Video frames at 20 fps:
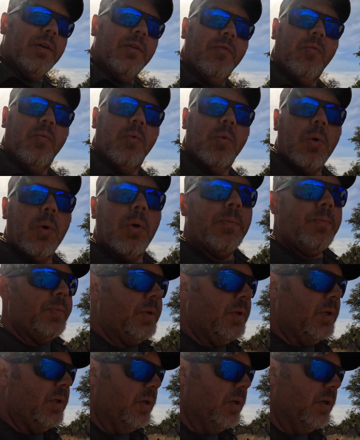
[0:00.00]
of
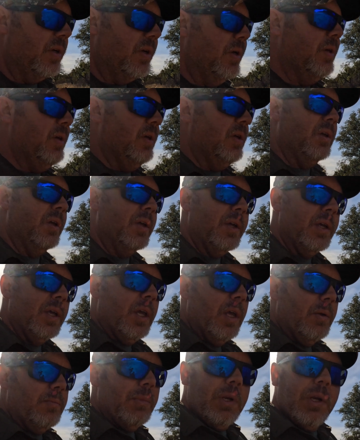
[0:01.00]
warped and
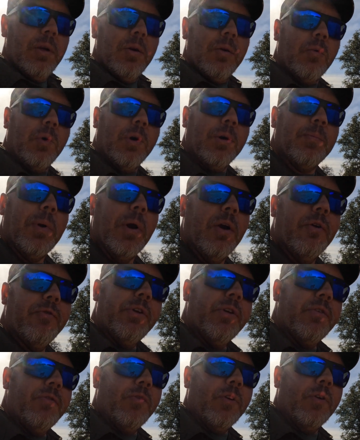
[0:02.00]
I mean, it'll work
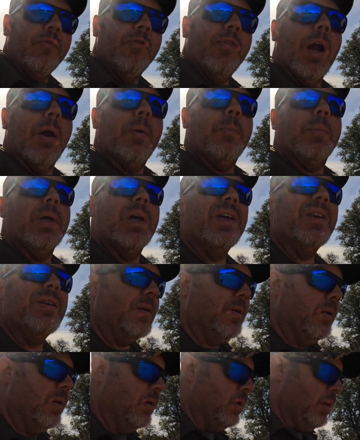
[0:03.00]
perfect for a fire pit,
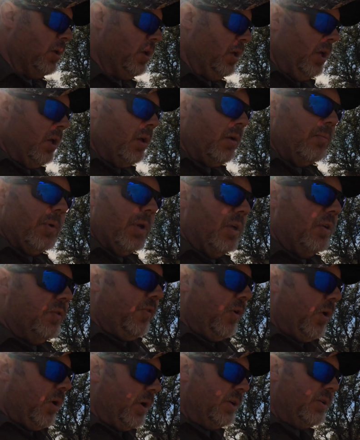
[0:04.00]
but as
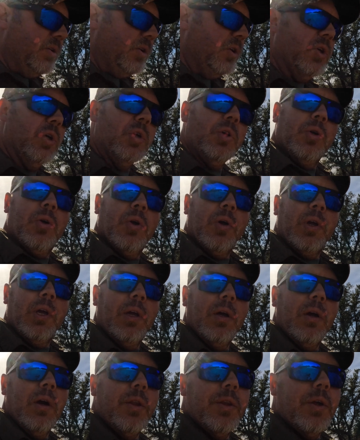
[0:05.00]
far as
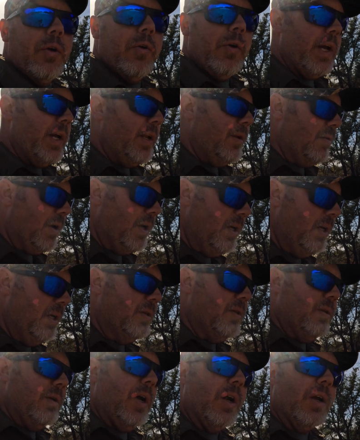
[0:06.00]
cooking on the grate,
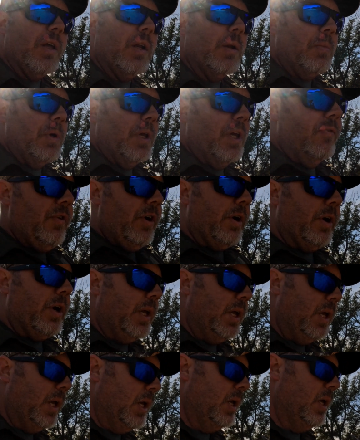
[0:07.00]
it's not going to be
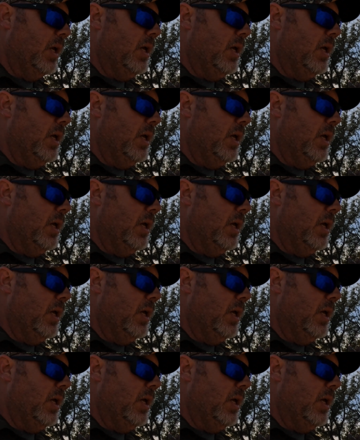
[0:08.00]
very